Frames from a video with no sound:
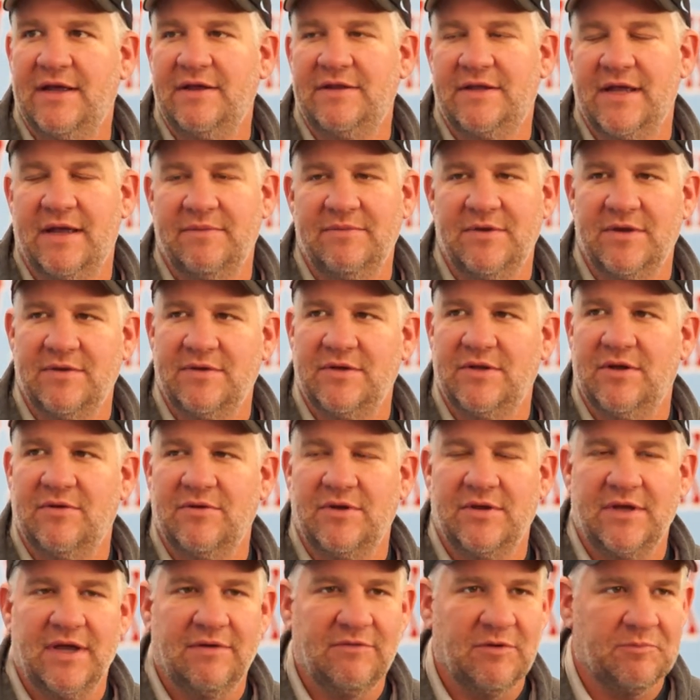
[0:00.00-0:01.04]
Anytime
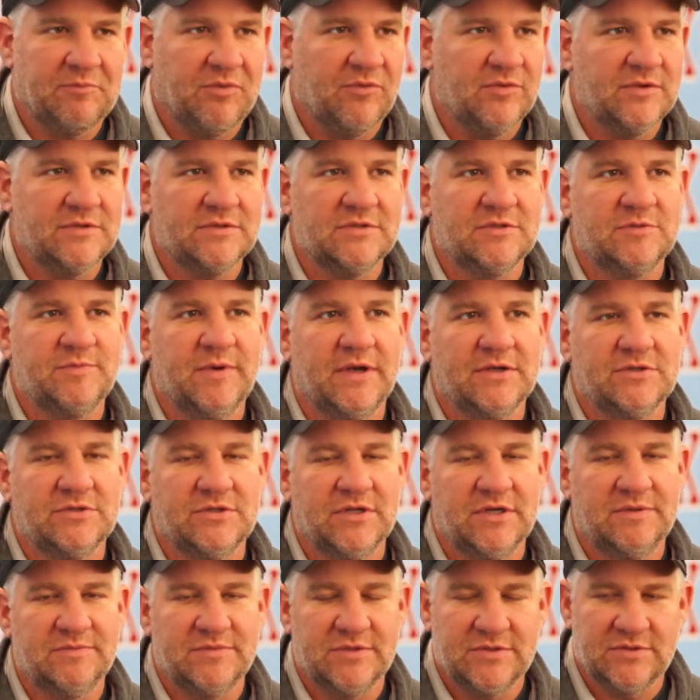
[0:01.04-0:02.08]
you give up points in special
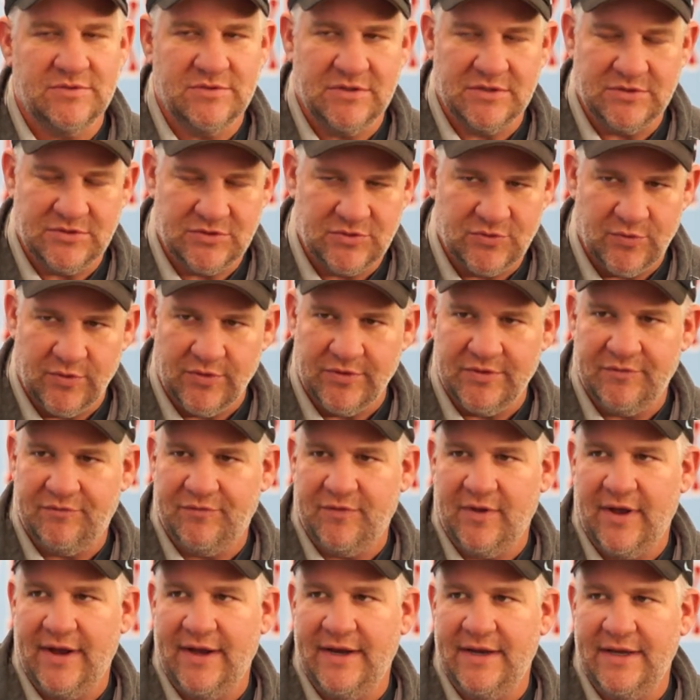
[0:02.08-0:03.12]
teams, it's real
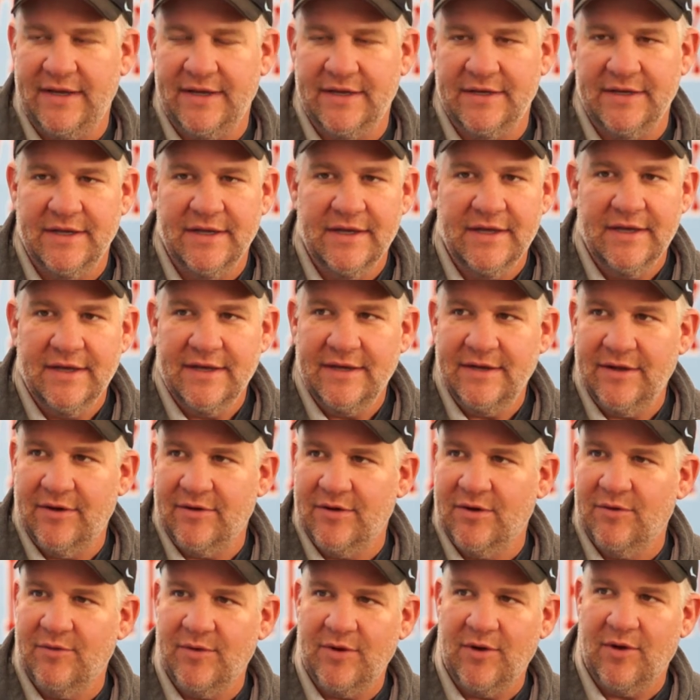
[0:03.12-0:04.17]
deflating. And
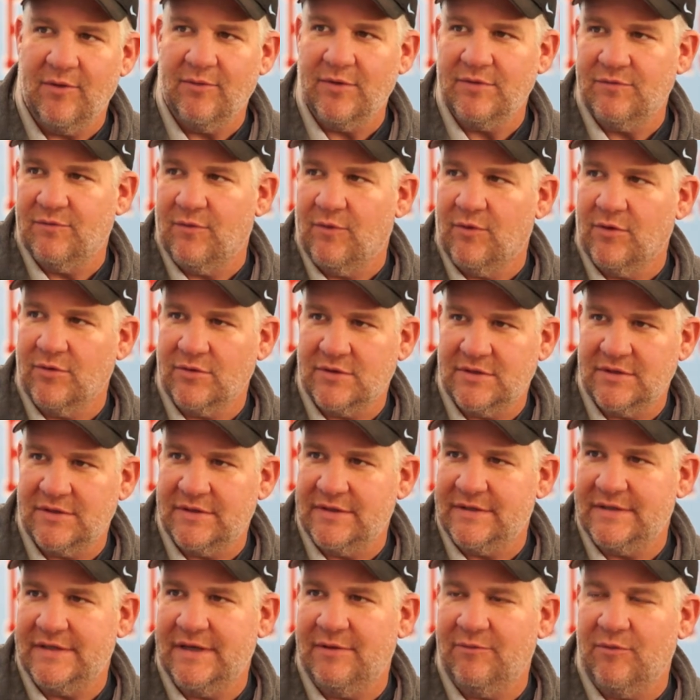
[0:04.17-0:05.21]
here we are. We've worked to
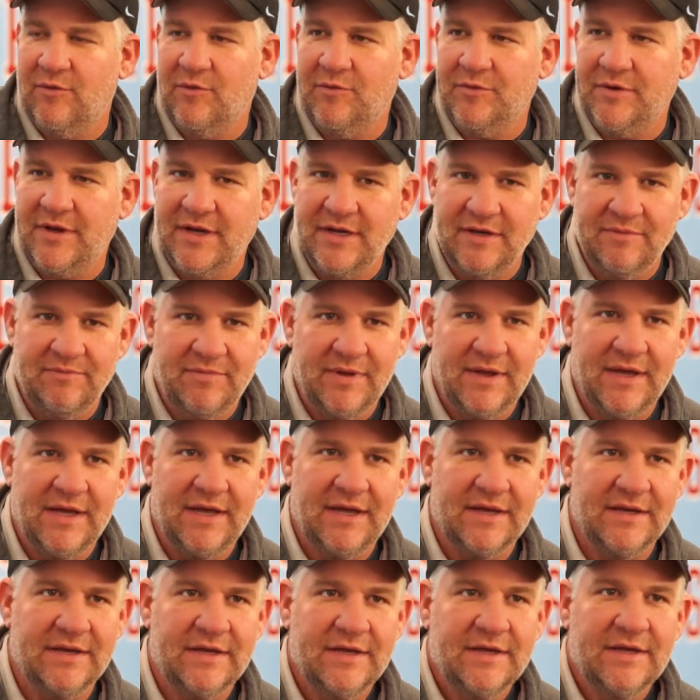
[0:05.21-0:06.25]
get where we need to
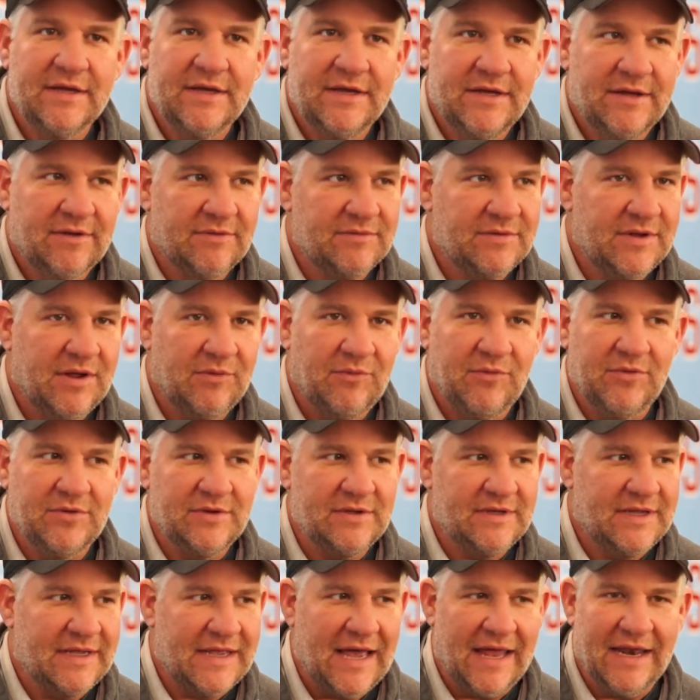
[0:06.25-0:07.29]
be, and
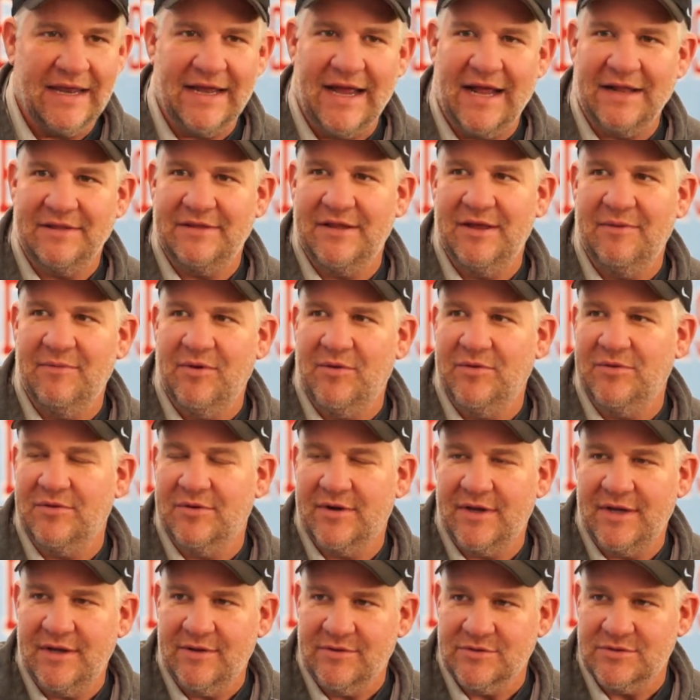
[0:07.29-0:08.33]
kind of got them on
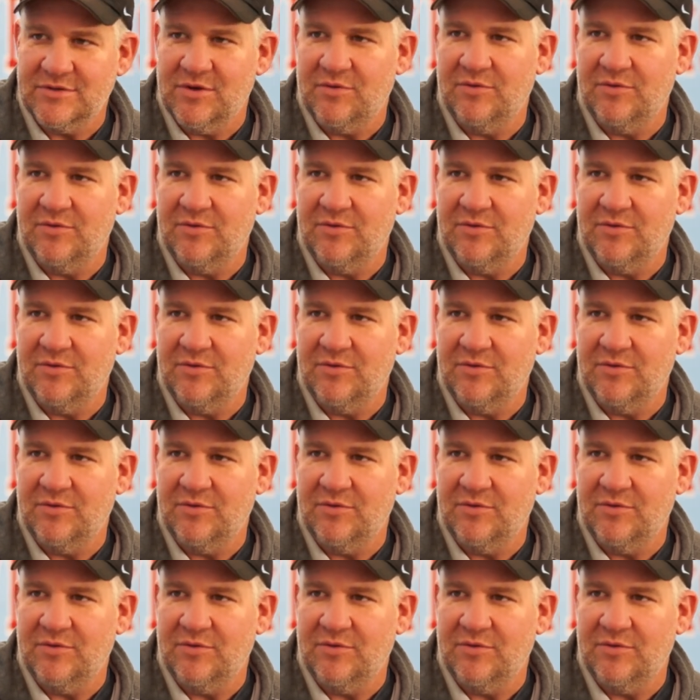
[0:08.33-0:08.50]
their heels.